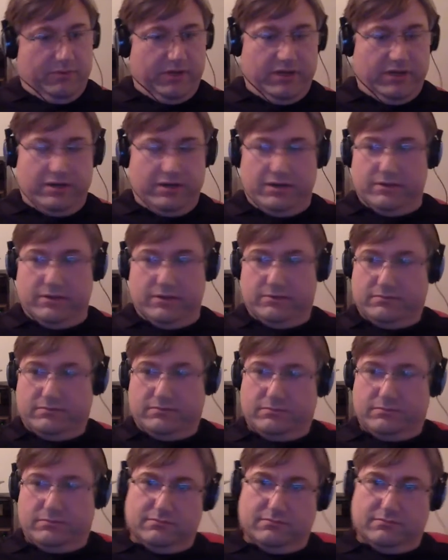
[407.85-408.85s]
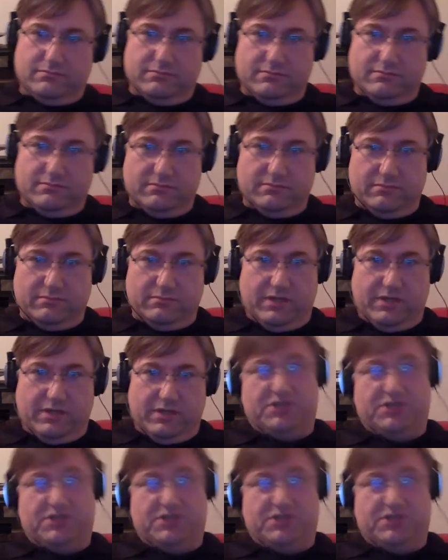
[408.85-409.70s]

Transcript: what are you going to do? And she's